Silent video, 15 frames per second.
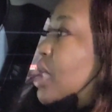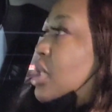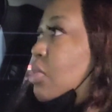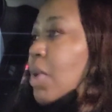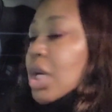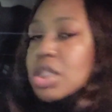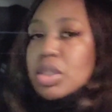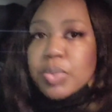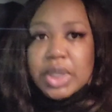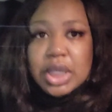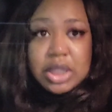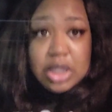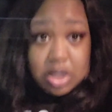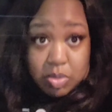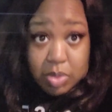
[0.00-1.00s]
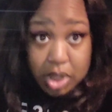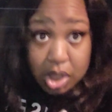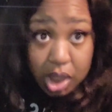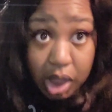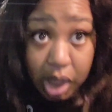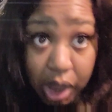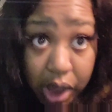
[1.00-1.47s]
need to wash a wig. This
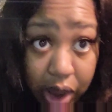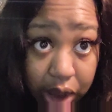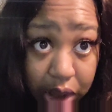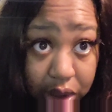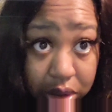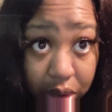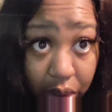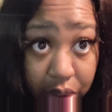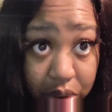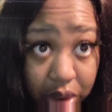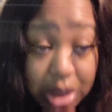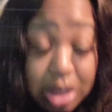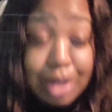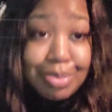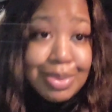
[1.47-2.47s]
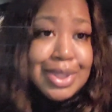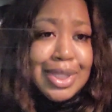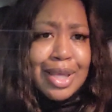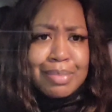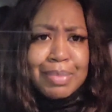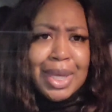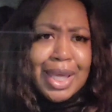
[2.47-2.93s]
wig is already trying to slip and
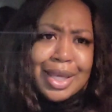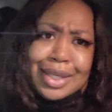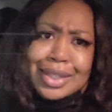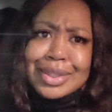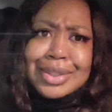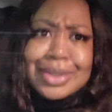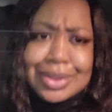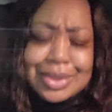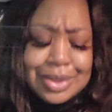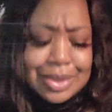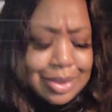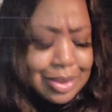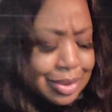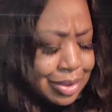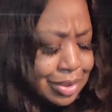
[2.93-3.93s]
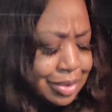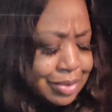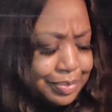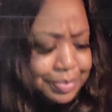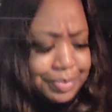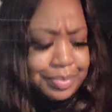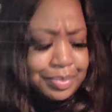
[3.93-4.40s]
slide back.
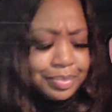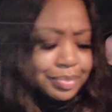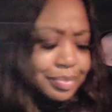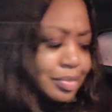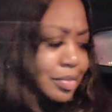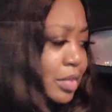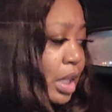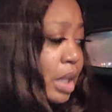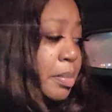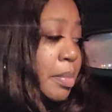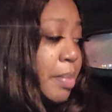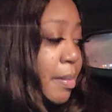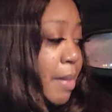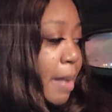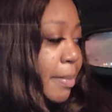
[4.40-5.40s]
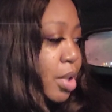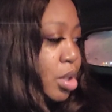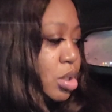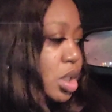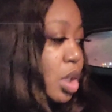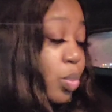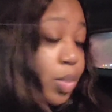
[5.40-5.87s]
I'm gonna put my
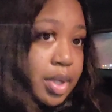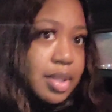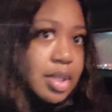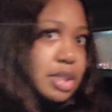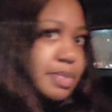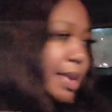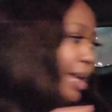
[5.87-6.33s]
purse in one of these